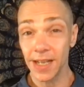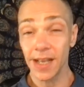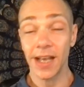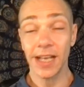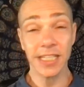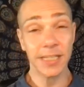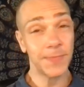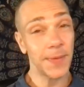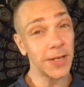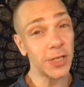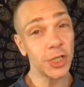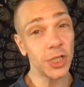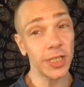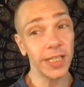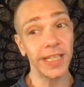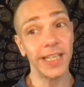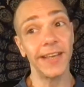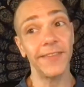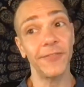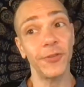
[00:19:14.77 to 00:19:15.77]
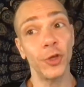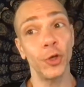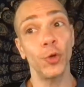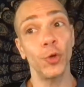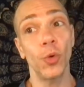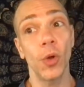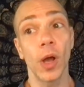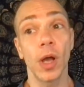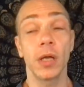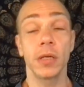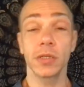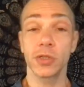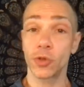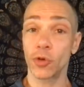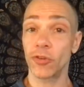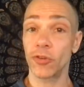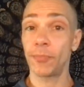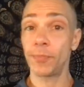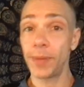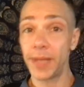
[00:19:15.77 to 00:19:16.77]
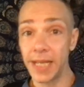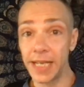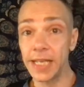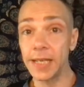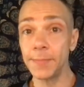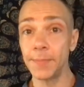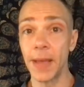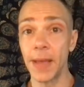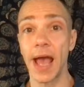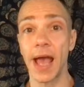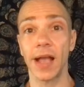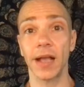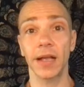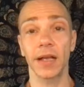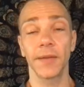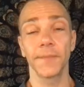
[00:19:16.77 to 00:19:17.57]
especially if you sort of piggyback